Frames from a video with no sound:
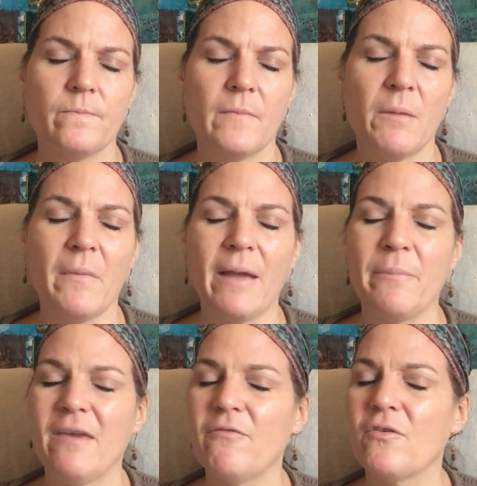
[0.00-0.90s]
It might
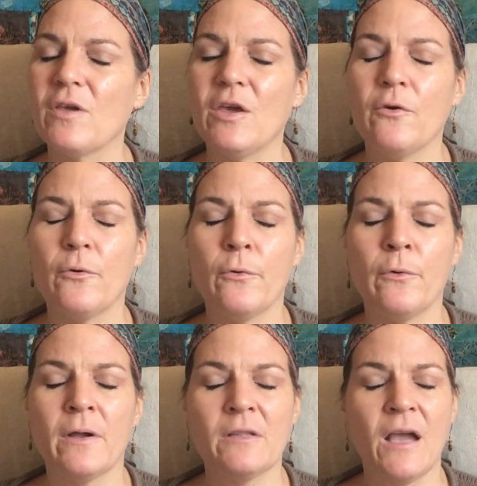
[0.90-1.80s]
be for
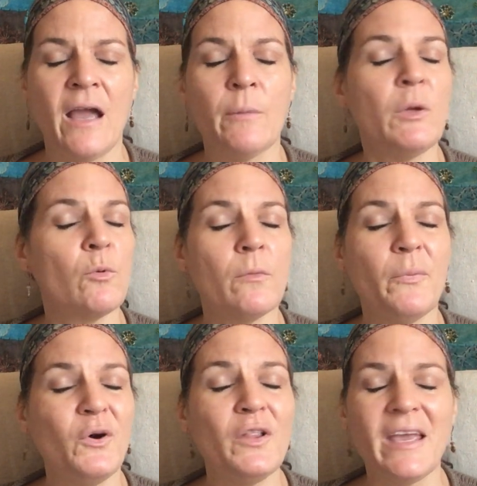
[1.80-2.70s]
you a time you were
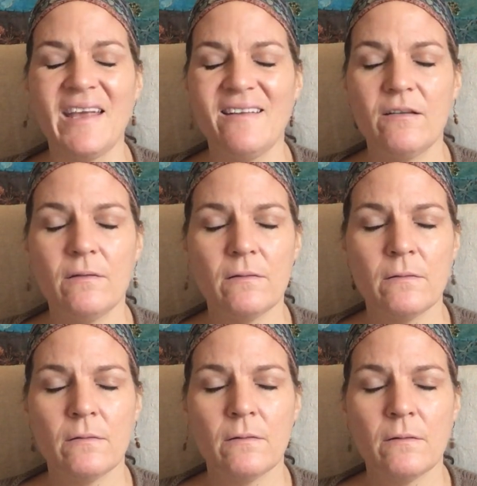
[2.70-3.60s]
bullied
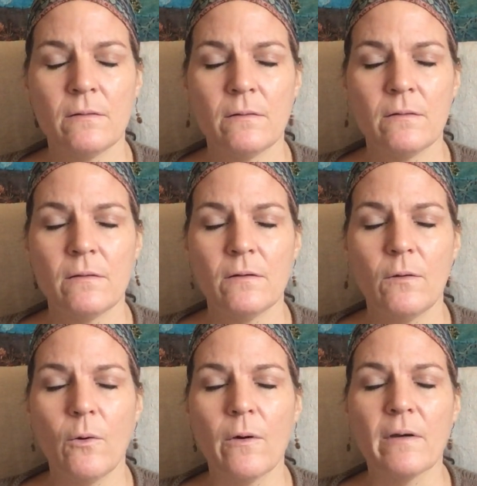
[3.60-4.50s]

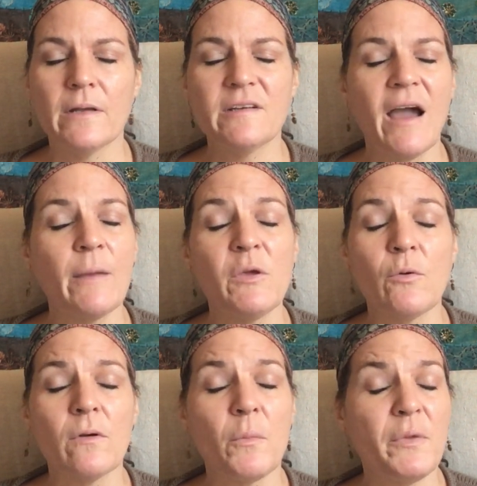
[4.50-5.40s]
or a time you
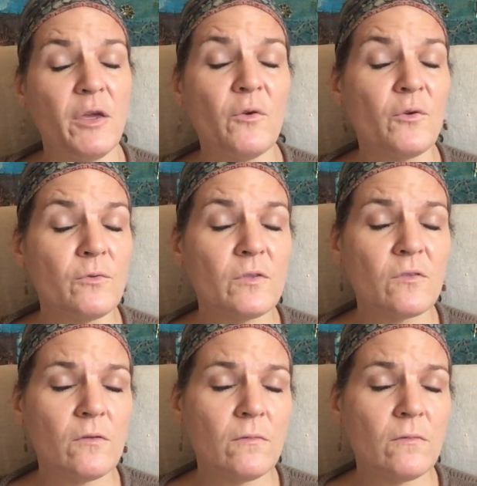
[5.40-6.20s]
were abused.